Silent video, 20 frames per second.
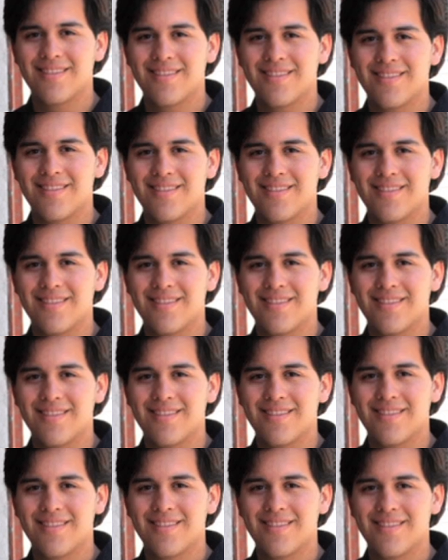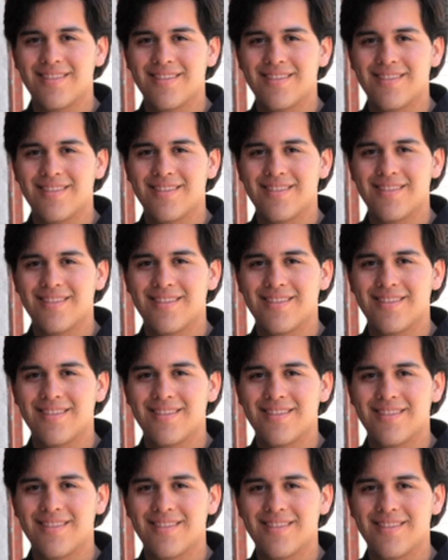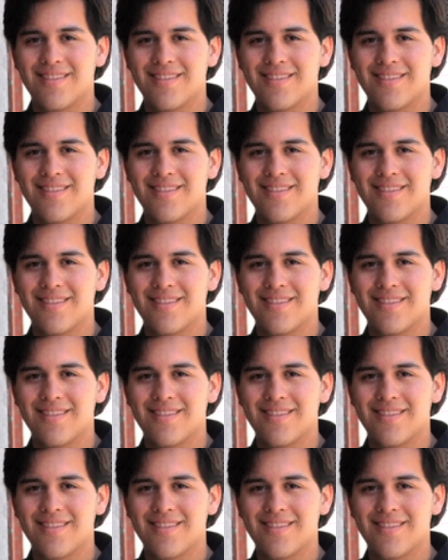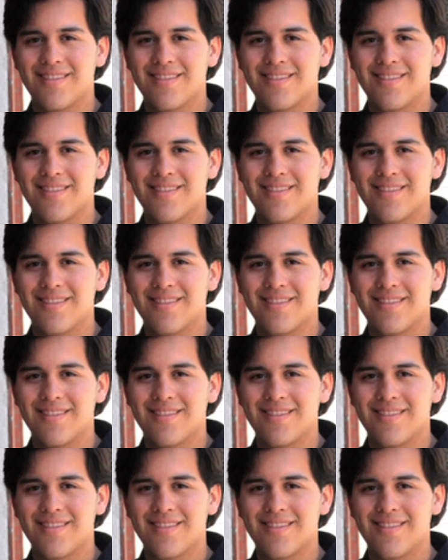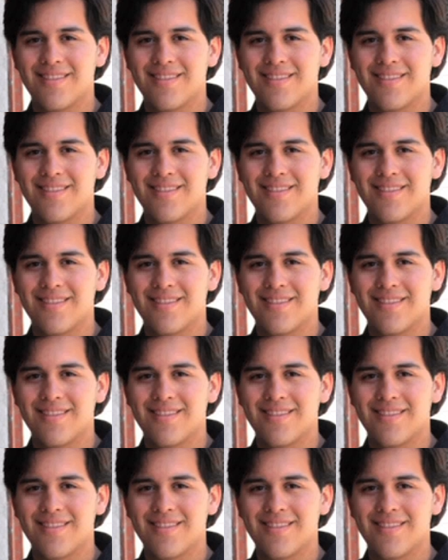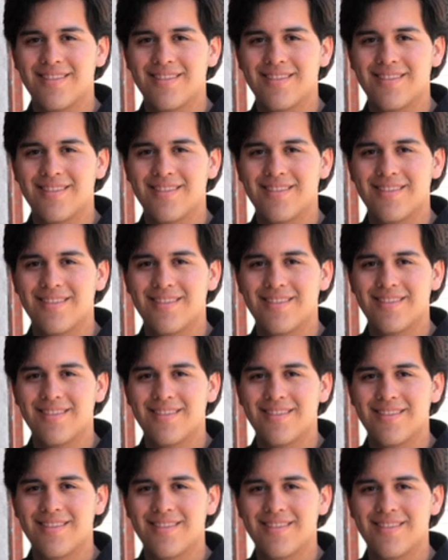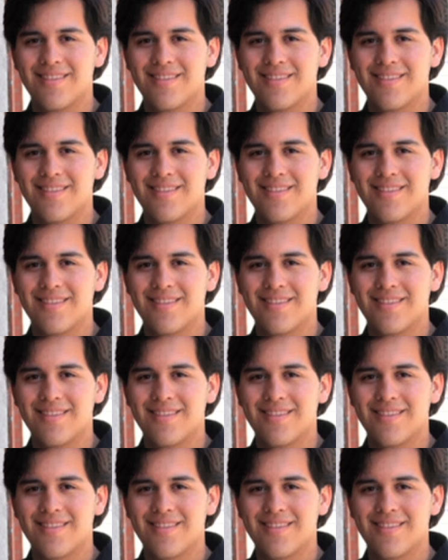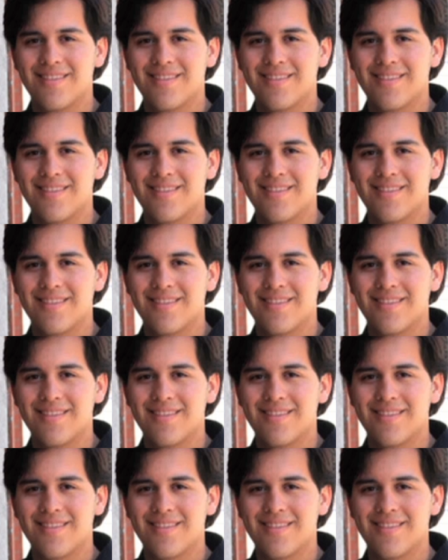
(no lip movement)